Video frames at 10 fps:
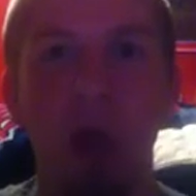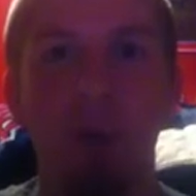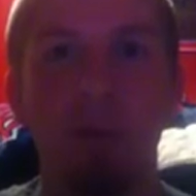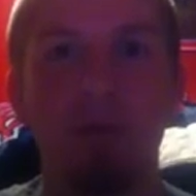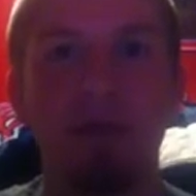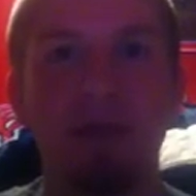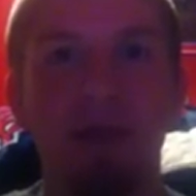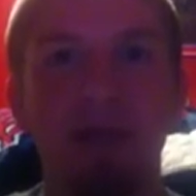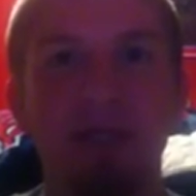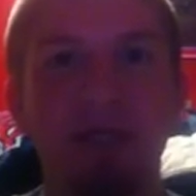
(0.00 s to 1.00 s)
We will
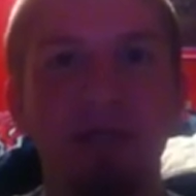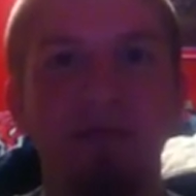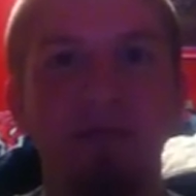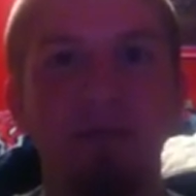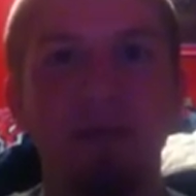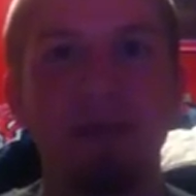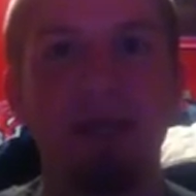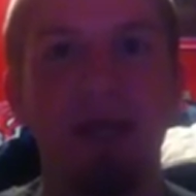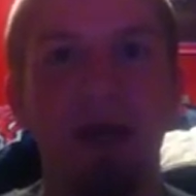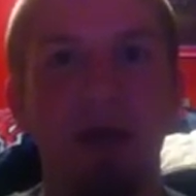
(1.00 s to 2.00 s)
discuss this in full
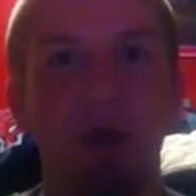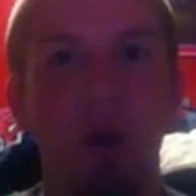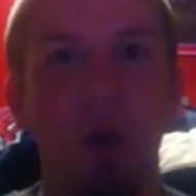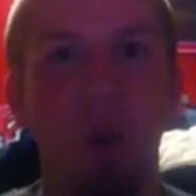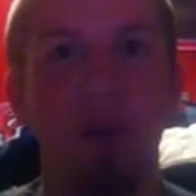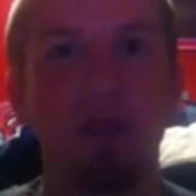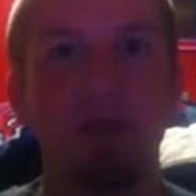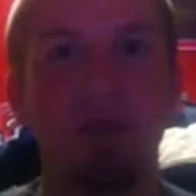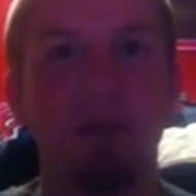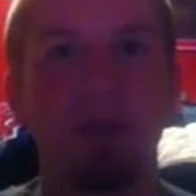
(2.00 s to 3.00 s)
detail, though, once
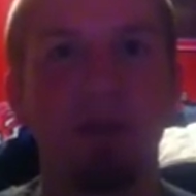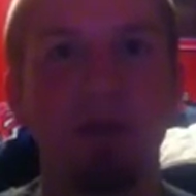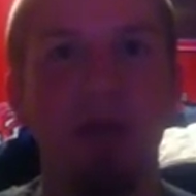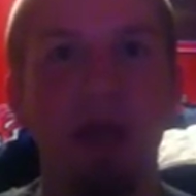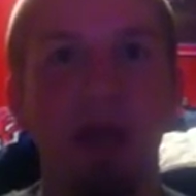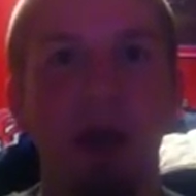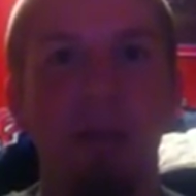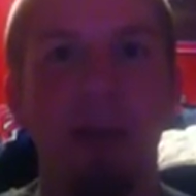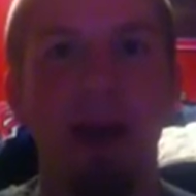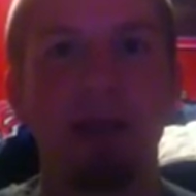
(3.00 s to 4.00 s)
the results
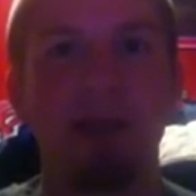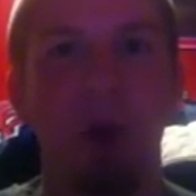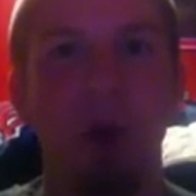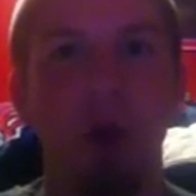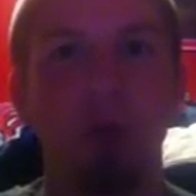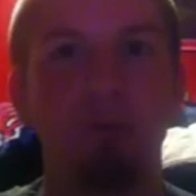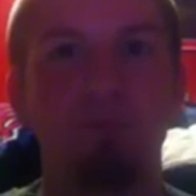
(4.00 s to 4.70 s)
come back tomorrow.